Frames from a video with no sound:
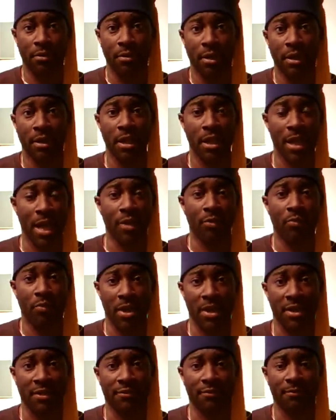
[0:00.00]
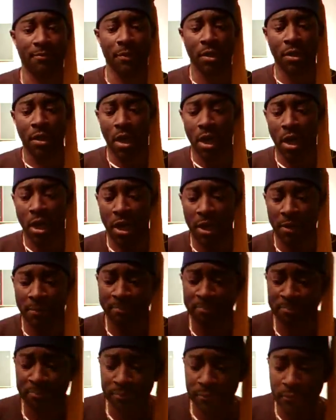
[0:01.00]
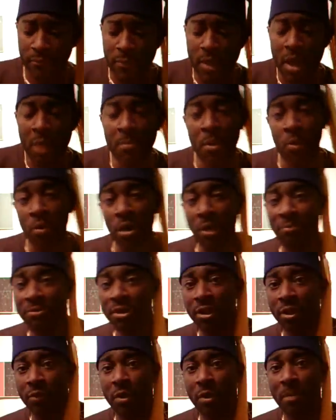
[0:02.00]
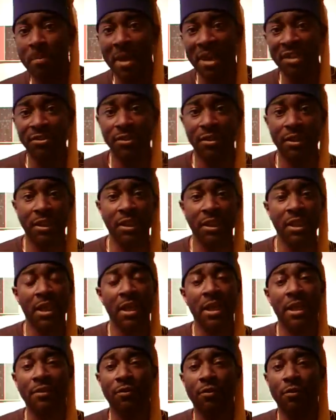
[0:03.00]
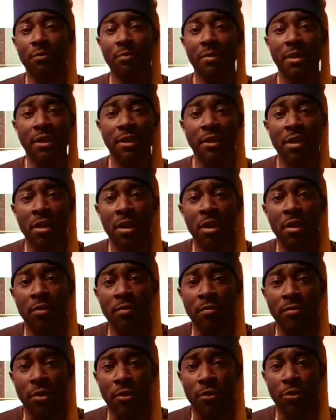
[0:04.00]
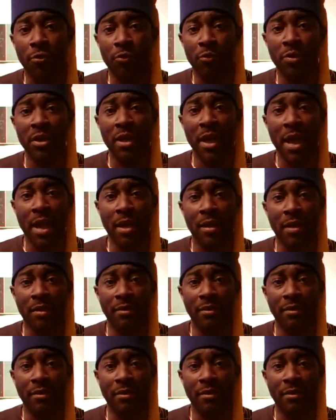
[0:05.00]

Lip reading: in a lot of ways. But what I'm dealing with basically is going to be the three